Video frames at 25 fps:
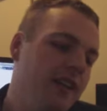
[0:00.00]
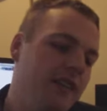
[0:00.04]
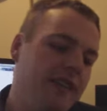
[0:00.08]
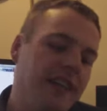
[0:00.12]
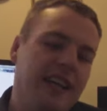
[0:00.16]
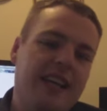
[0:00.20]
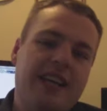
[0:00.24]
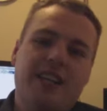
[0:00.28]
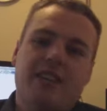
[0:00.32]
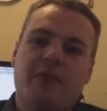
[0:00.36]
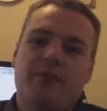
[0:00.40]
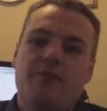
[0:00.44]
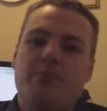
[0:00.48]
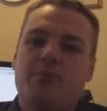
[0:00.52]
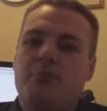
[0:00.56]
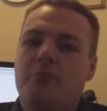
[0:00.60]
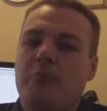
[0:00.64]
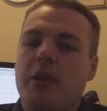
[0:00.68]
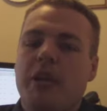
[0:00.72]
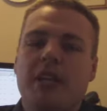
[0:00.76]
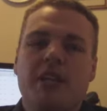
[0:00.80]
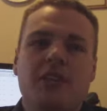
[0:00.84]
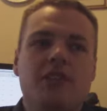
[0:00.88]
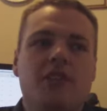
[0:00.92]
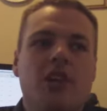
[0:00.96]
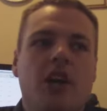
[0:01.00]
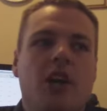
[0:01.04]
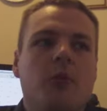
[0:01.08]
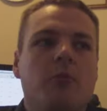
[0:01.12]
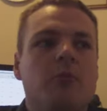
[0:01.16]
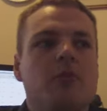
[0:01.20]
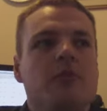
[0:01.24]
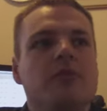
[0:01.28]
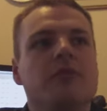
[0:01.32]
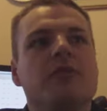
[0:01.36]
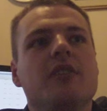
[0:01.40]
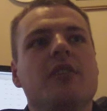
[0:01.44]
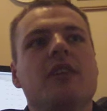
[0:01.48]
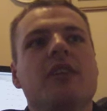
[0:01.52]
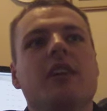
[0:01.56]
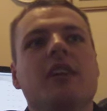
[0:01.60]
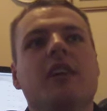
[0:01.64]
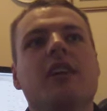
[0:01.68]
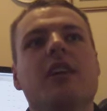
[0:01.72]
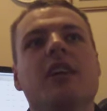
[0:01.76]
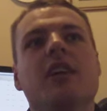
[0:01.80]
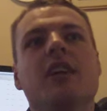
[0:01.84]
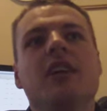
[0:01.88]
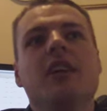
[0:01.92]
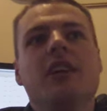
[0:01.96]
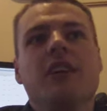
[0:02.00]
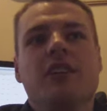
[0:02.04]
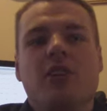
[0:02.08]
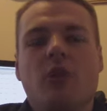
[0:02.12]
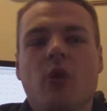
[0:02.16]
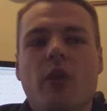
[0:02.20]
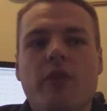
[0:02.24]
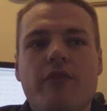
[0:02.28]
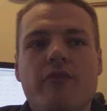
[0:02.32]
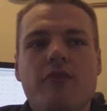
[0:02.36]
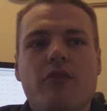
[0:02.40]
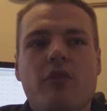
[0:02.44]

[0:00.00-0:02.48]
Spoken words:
That had a big job of going